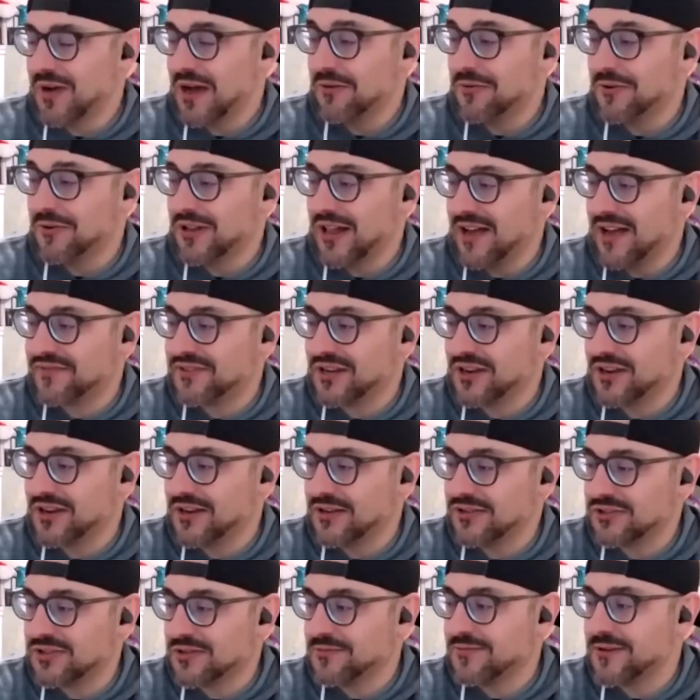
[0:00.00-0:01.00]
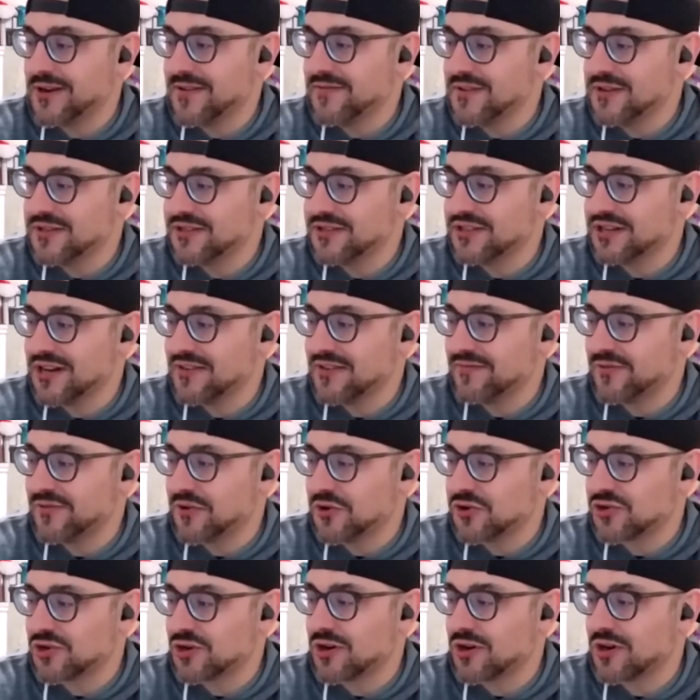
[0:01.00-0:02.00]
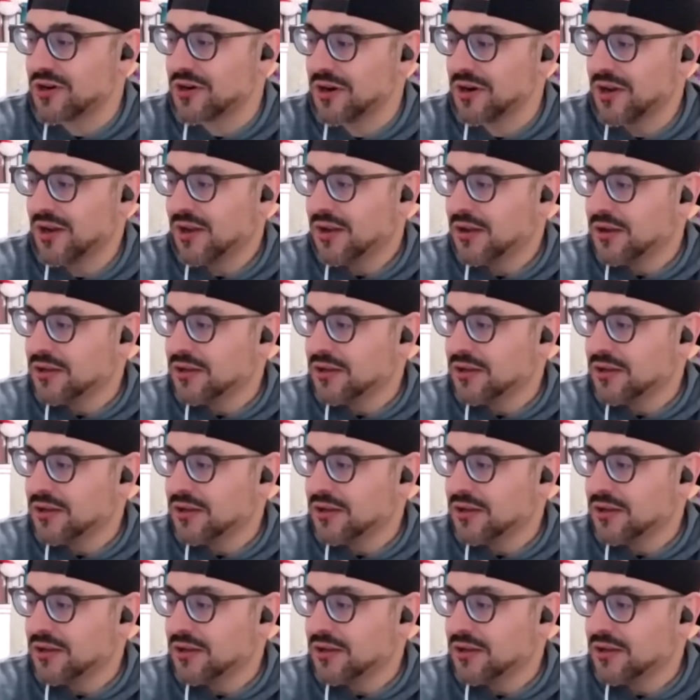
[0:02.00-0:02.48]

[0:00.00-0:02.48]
Well, we'll have to, to revisit it for sure.